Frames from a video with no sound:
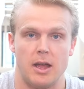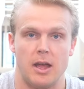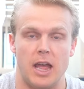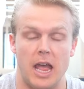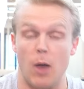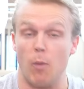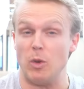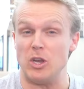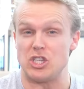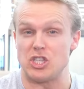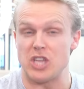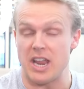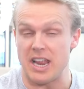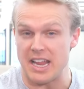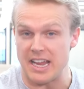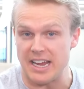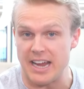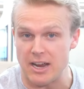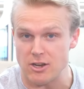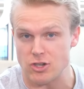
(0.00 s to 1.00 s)
And we said it
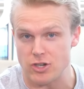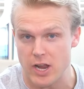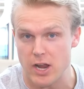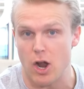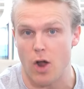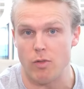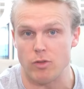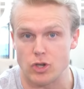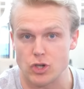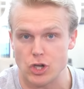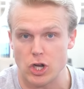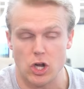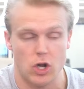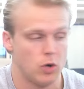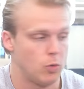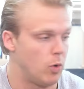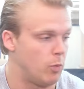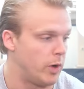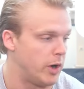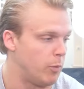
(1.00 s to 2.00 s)
yesterday on the show
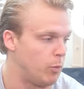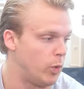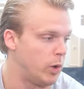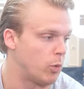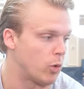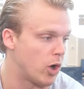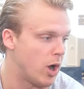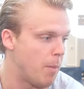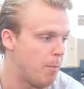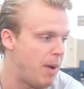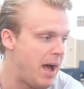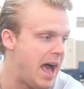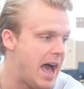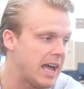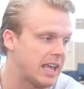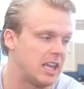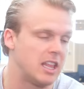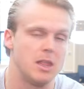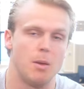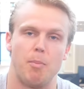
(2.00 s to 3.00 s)
when we were
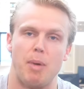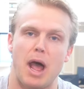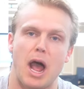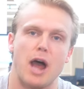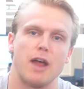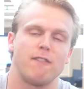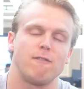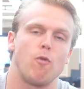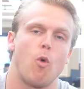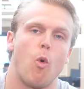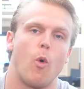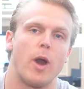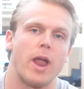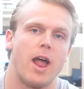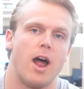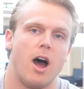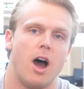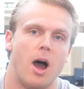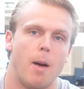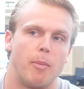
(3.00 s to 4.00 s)
unpacking the path forward at
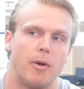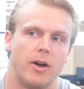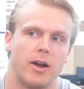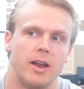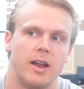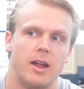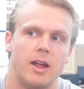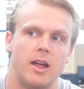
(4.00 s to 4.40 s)
Auburn.